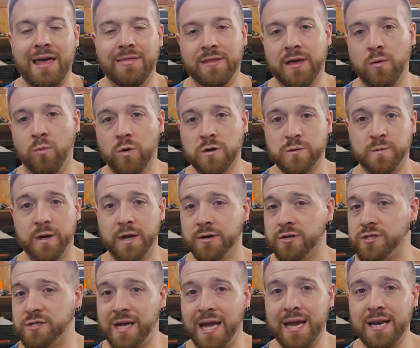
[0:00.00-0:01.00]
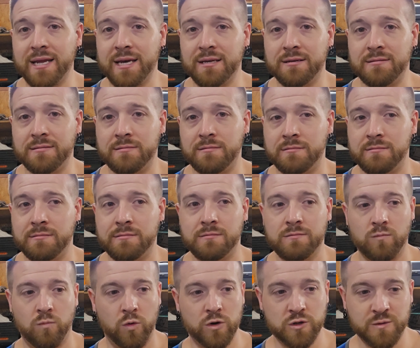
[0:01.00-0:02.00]
And then once we understand it,
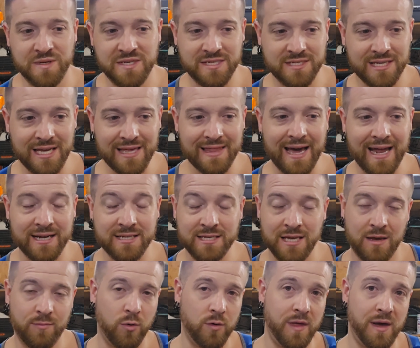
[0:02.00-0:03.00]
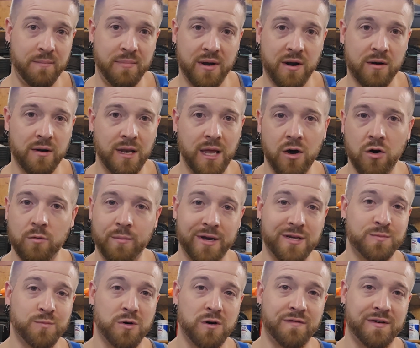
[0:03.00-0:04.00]
once we see that example and that parallel, it
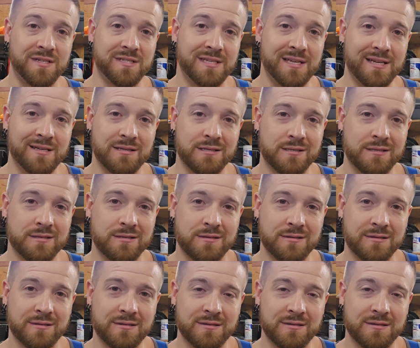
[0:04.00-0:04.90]
makes perfect sense.